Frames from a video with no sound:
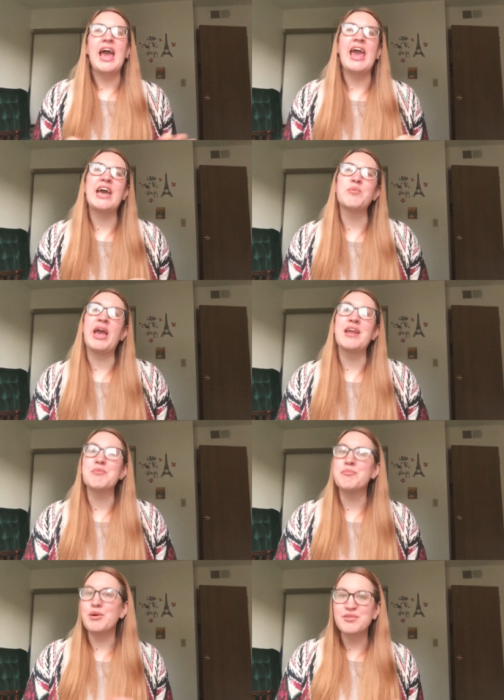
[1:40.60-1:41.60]
and we had
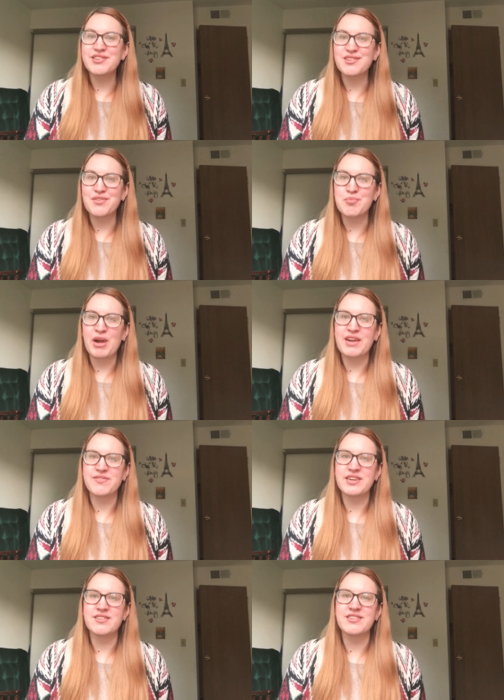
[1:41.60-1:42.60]
mimosas for
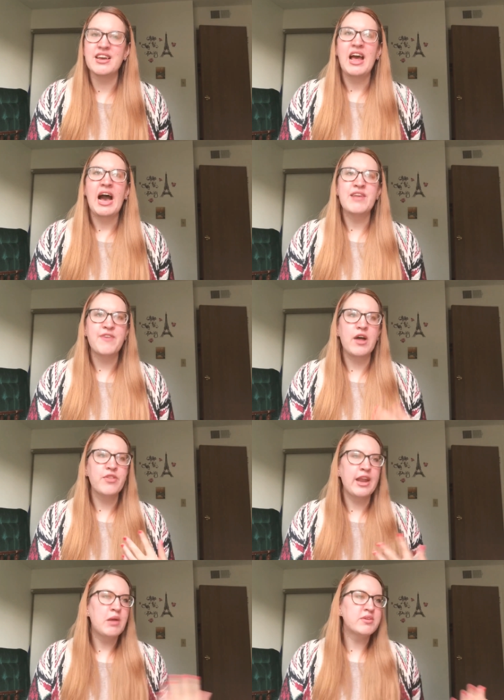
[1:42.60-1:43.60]
breakfast. I
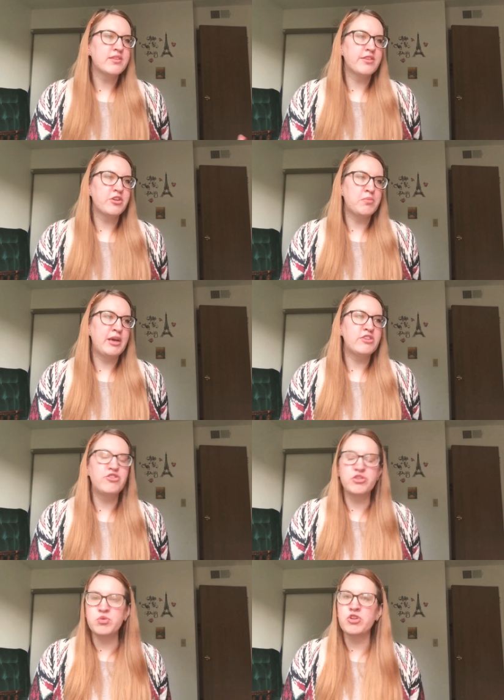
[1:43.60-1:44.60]
found that I was a little bit
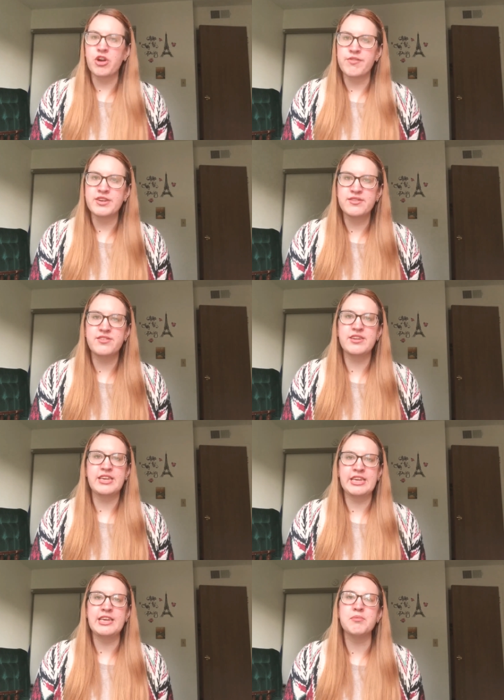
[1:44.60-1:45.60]
too nervous
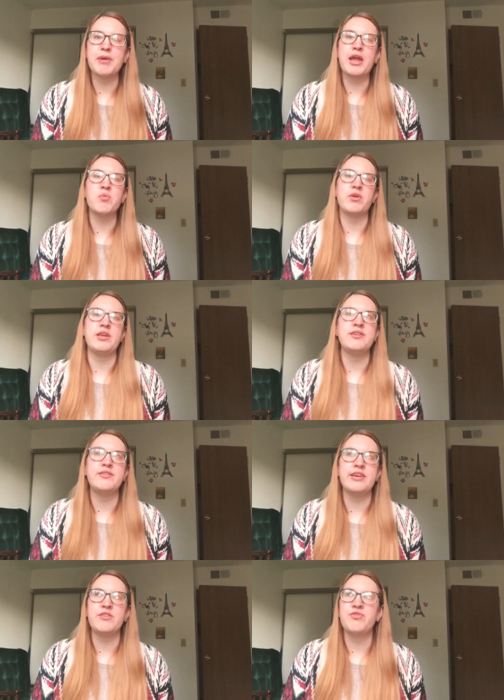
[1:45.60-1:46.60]
to eat, but I really
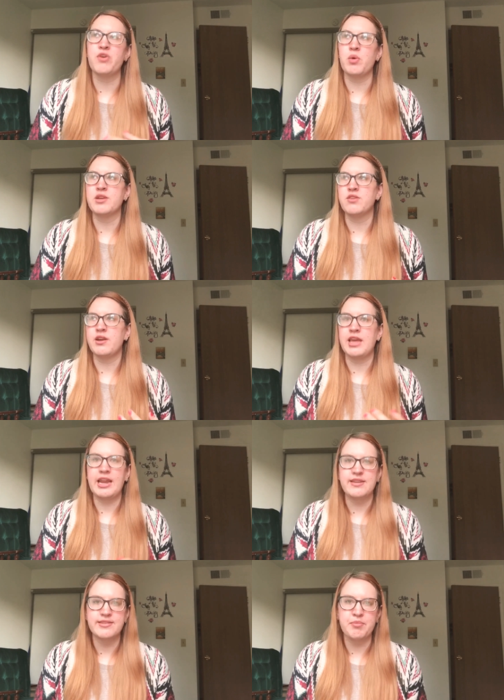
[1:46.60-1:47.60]
did focus on
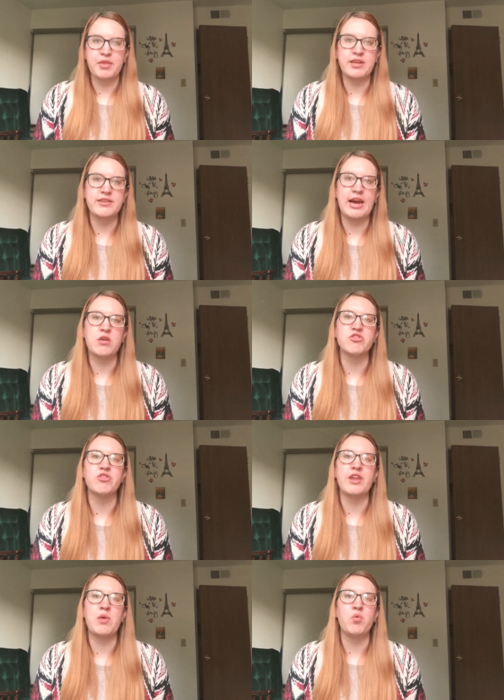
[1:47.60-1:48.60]
getting something down
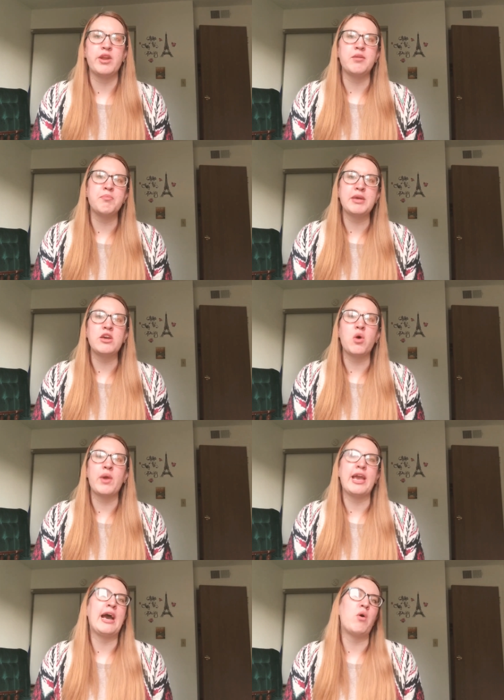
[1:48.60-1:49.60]
so that I wouldn't be
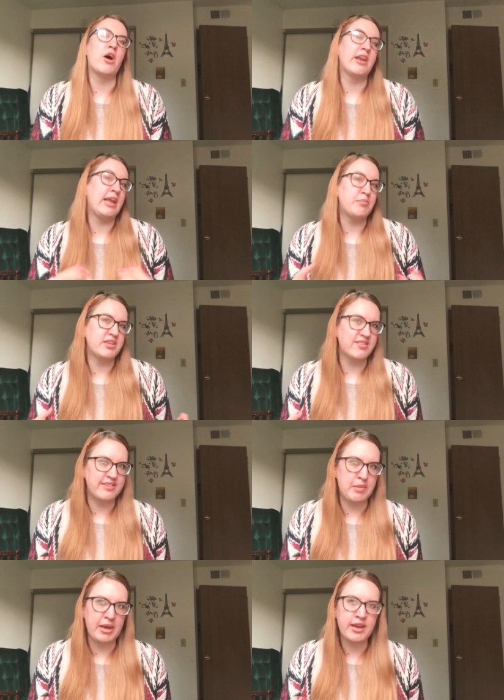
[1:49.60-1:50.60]
going out on an empty
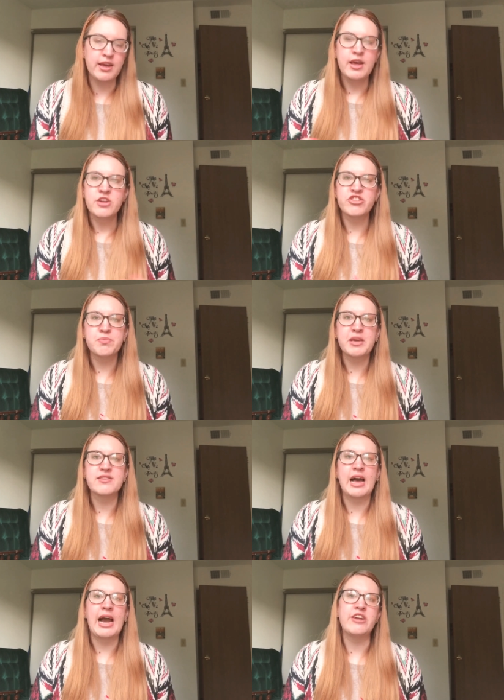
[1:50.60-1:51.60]
stomach, just
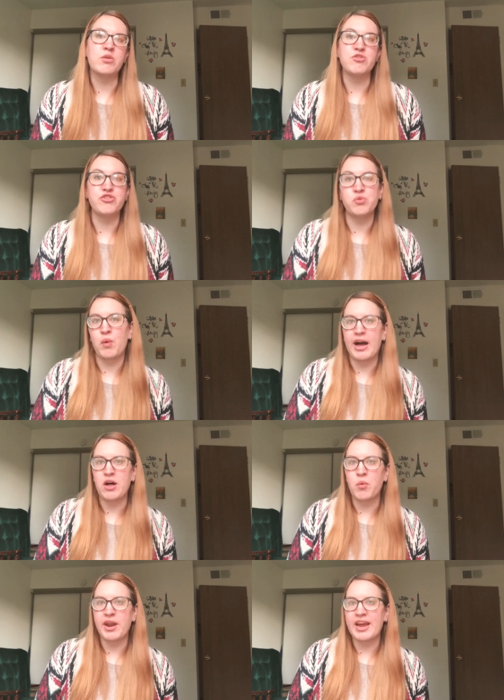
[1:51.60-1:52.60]
because I don't do
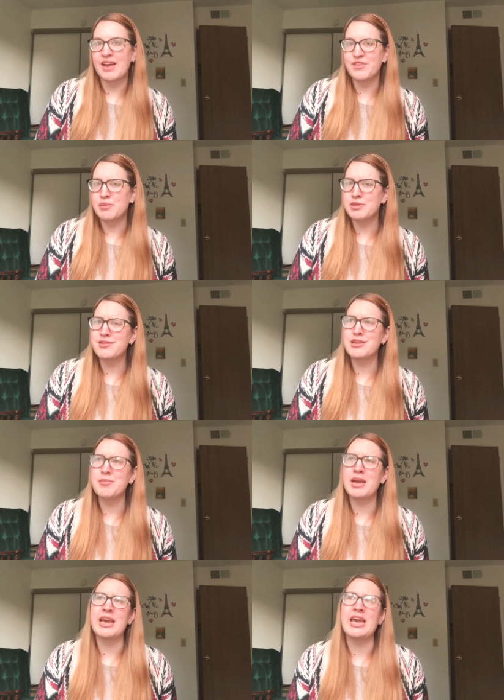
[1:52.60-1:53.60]
well when I have an empty
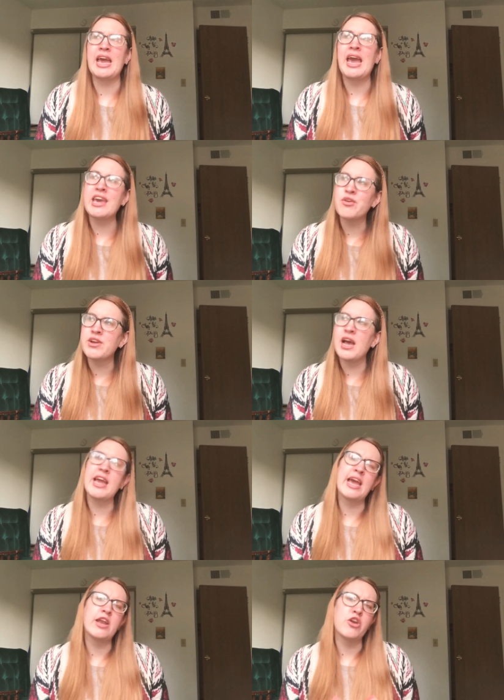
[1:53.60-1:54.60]
stomach. I get hangry,
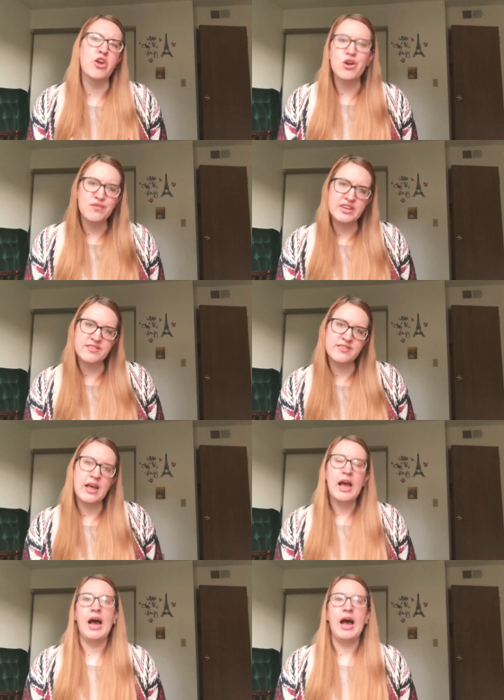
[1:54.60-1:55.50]
I get nervous,